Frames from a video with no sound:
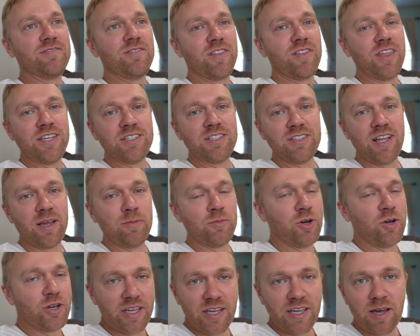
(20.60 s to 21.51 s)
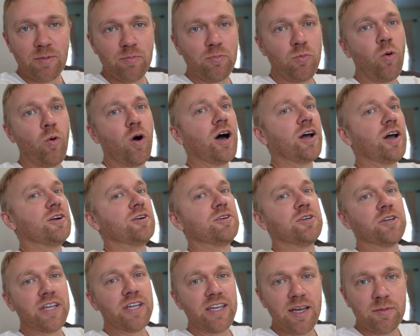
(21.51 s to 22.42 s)
thing I'm hooking up
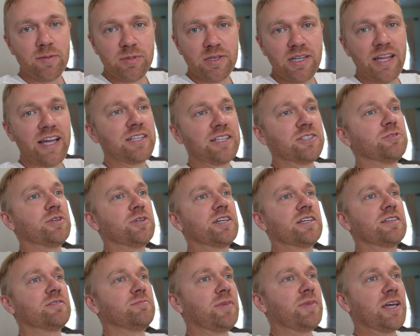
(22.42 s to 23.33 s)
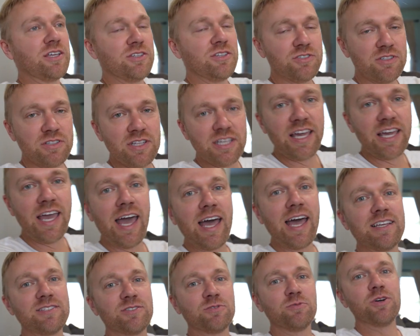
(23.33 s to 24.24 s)
water, hooking up electric, making sure the
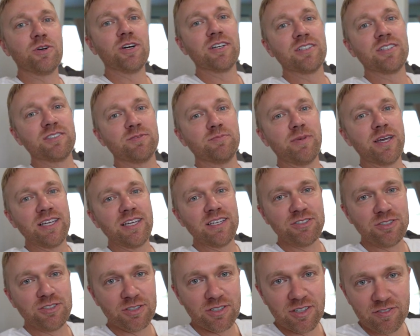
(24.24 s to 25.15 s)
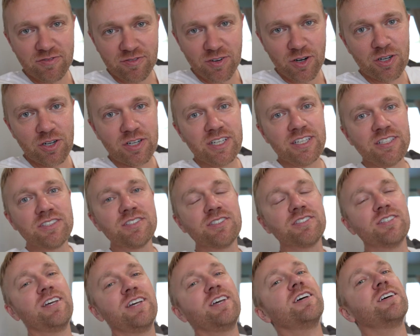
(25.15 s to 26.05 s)
gas yeah, works, making sure the
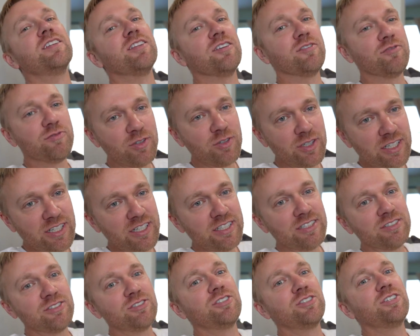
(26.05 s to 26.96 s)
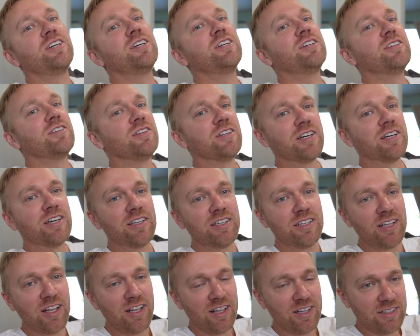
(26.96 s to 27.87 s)
furnace, the fridge, the
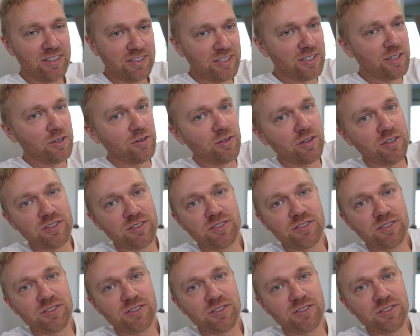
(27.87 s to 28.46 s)
you know, the